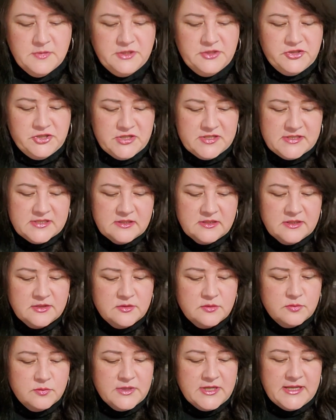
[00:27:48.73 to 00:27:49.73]
Just a
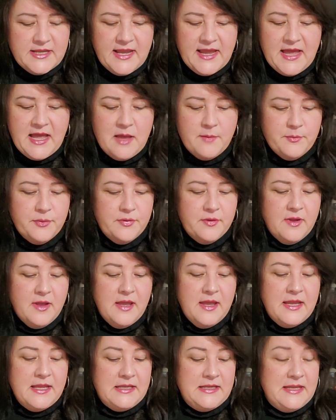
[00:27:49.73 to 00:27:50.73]
little recap.
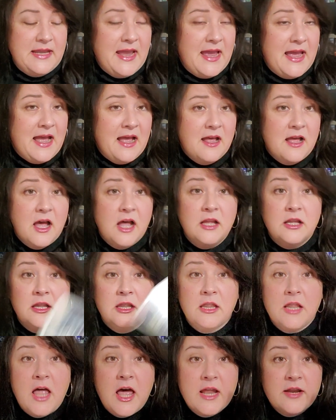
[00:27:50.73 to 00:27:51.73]
Yeah, a
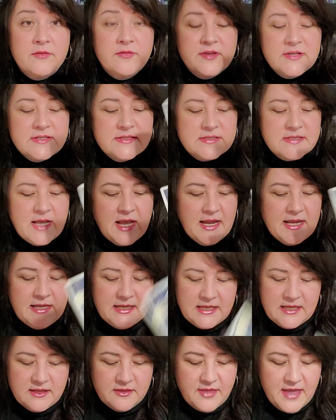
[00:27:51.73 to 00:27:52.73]
lot of
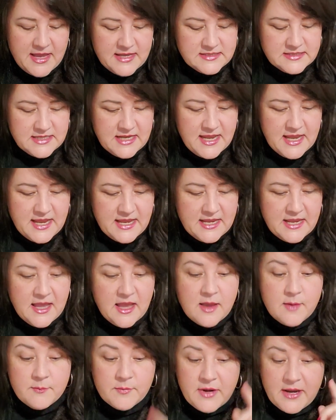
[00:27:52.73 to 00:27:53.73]
anxiety that day,
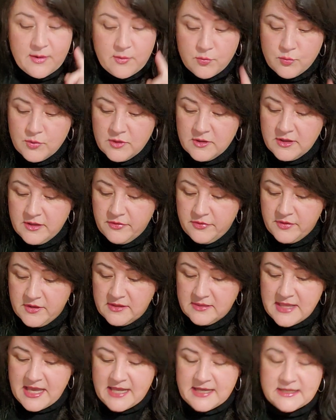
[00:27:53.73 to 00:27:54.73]
but I really
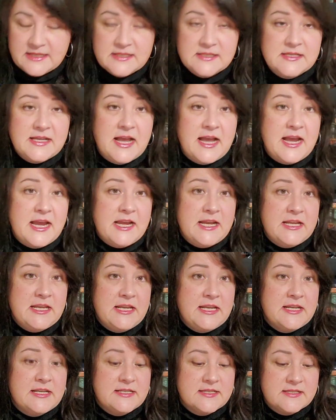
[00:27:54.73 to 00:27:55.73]
think that
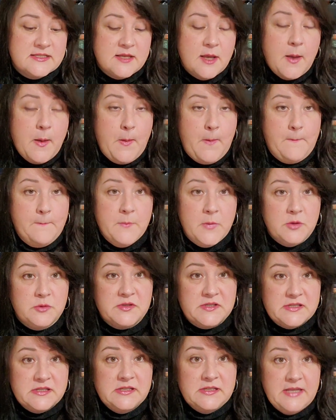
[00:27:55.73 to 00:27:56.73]
anxiety is
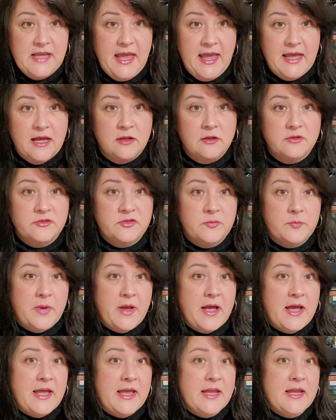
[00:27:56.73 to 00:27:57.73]
mostly held
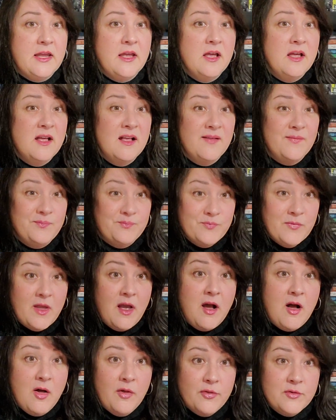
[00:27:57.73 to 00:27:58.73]
by
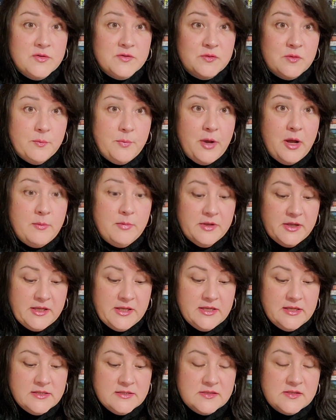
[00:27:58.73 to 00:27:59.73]
all those
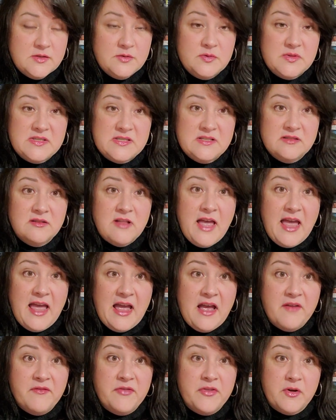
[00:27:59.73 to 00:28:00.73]
Republicans who still
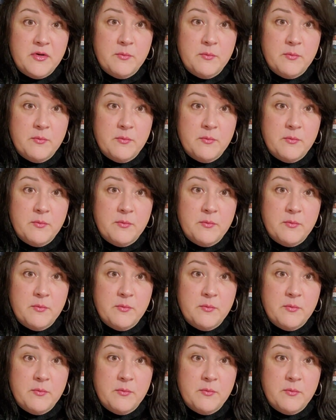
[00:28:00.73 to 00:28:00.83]
have their